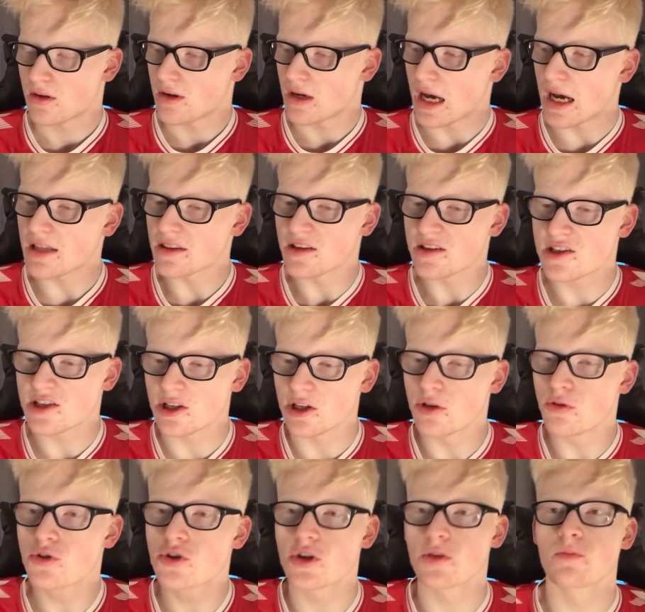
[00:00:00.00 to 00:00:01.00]
And the
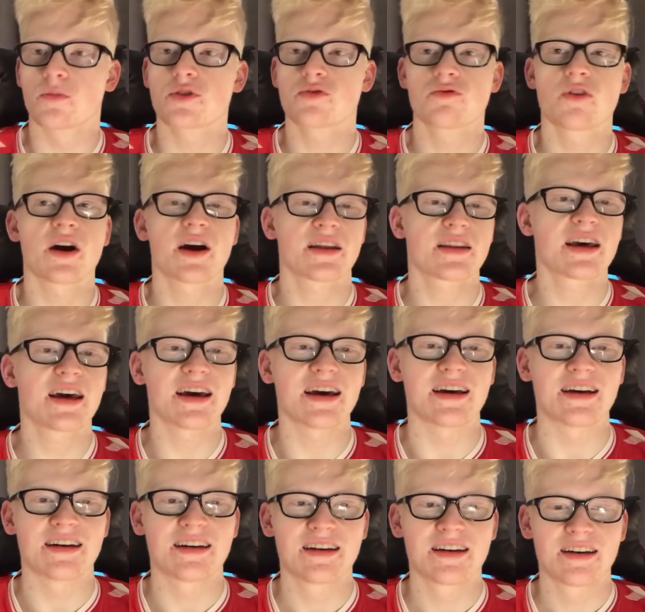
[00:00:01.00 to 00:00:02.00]
solution was right
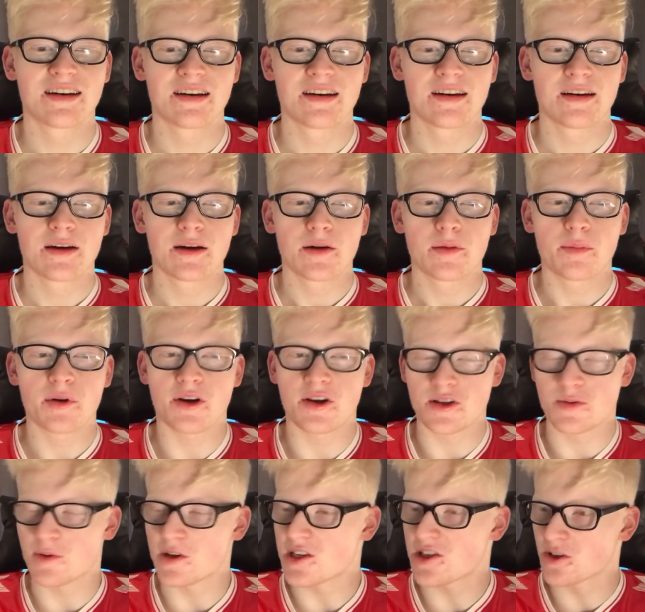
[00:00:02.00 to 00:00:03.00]
there.
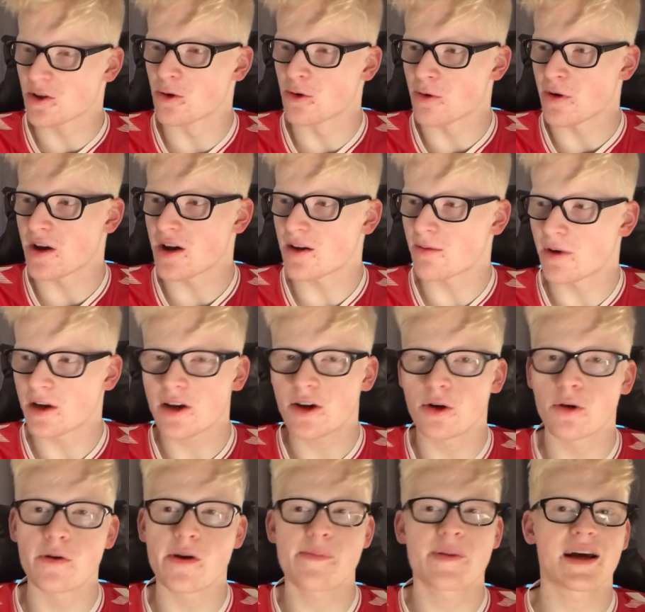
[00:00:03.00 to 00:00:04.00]
Because we saw it when
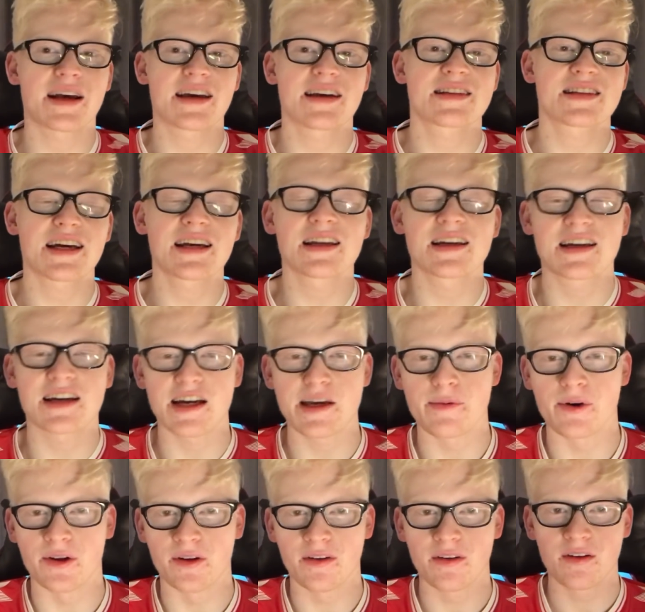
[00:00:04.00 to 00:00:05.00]
Corey Blackett-Taylor came
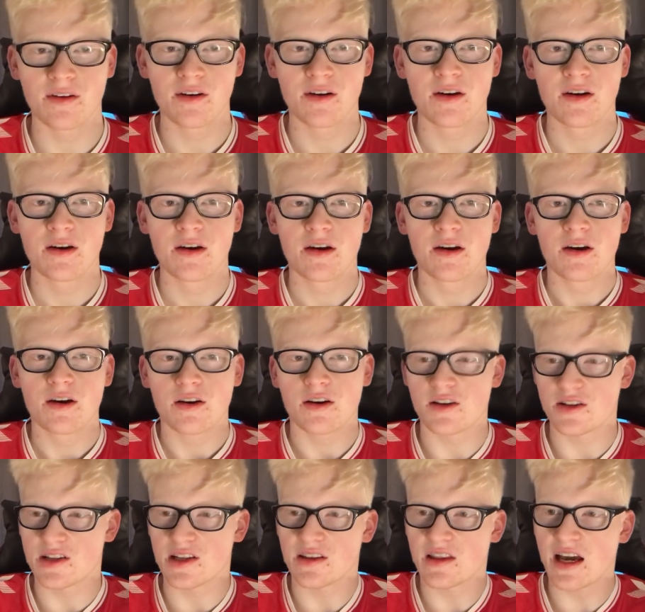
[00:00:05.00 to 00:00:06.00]
on.
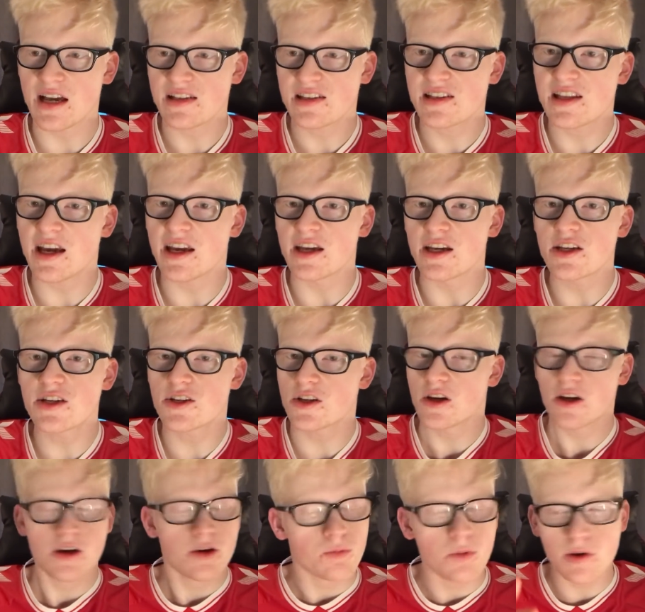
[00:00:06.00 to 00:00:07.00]
Because at that stage,
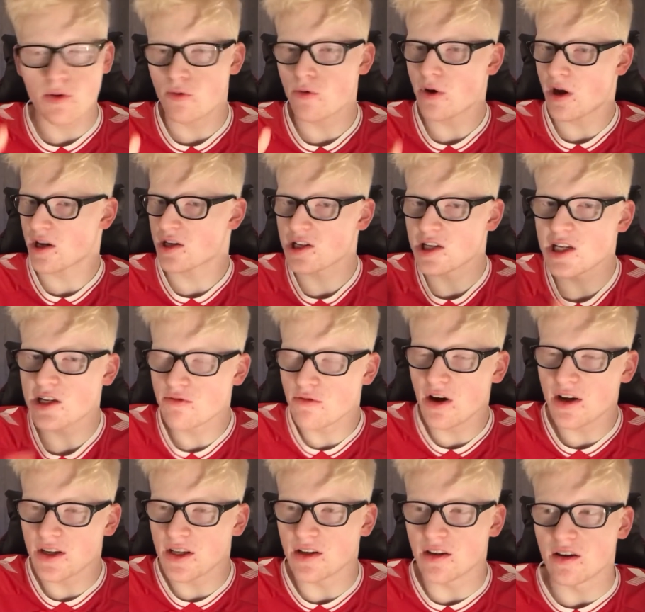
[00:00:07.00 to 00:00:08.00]
we were actually
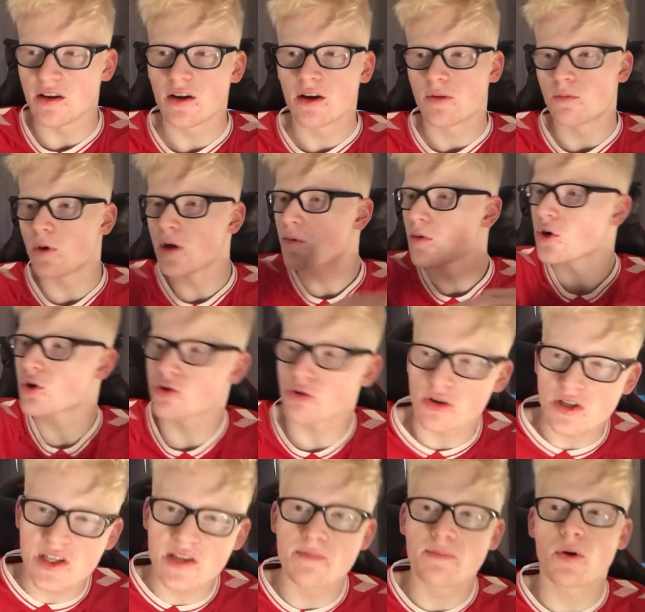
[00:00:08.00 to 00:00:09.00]
running. We were
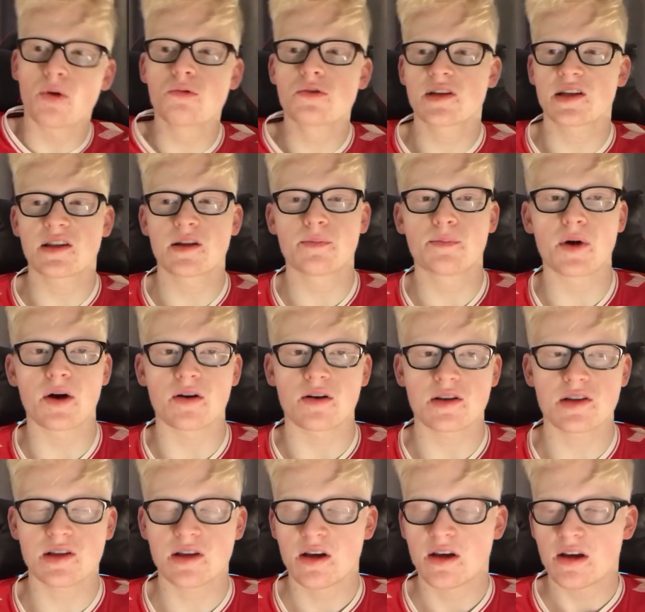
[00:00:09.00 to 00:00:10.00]
crossing balls in the
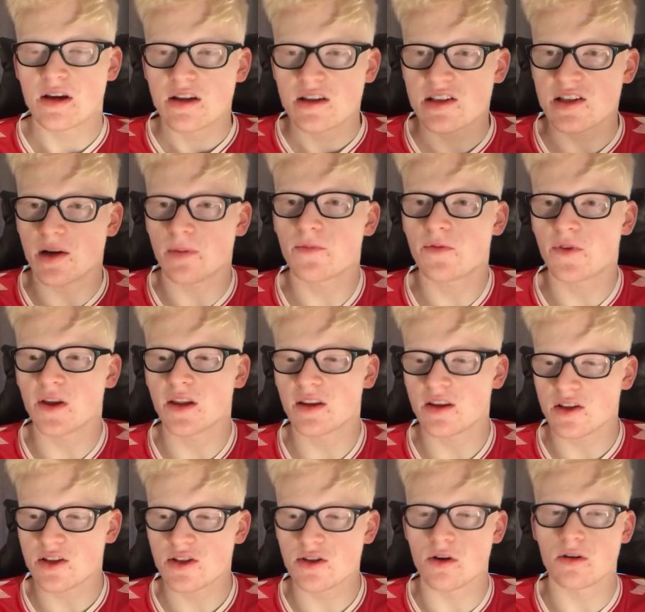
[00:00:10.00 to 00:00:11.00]
box. Something
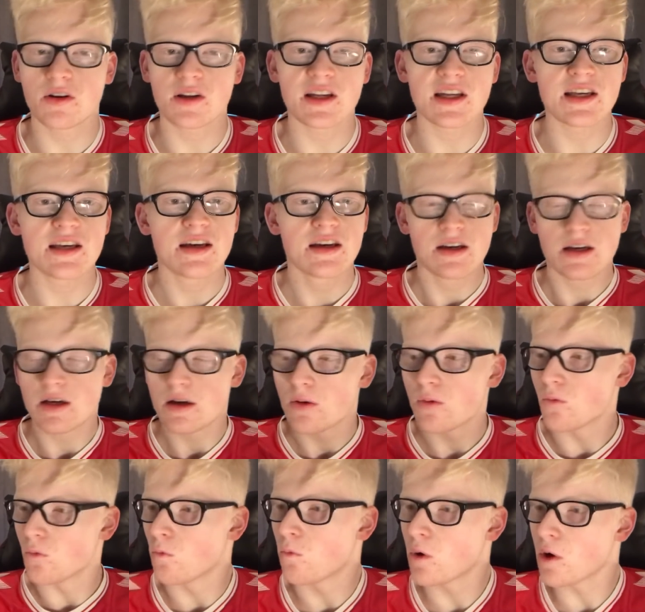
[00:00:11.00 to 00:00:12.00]
that Stockley
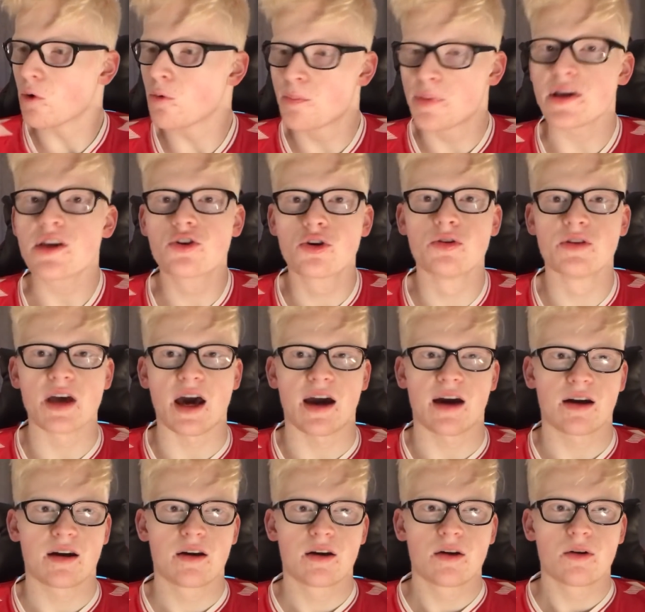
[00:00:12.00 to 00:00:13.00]
will be good at.
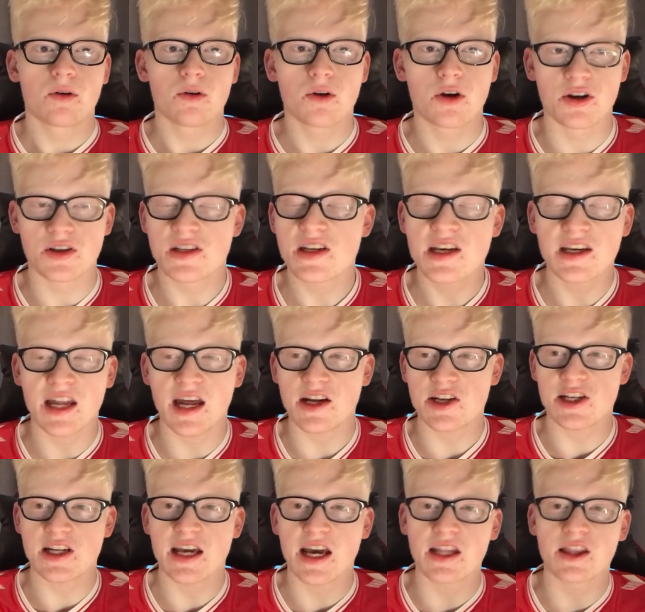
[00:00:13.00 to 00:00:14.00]
Because he can
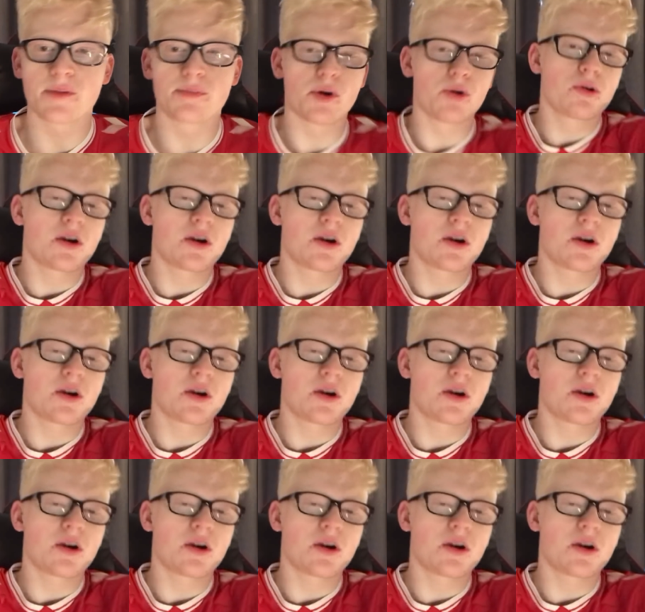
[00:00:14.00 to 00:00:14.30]
actually head the ball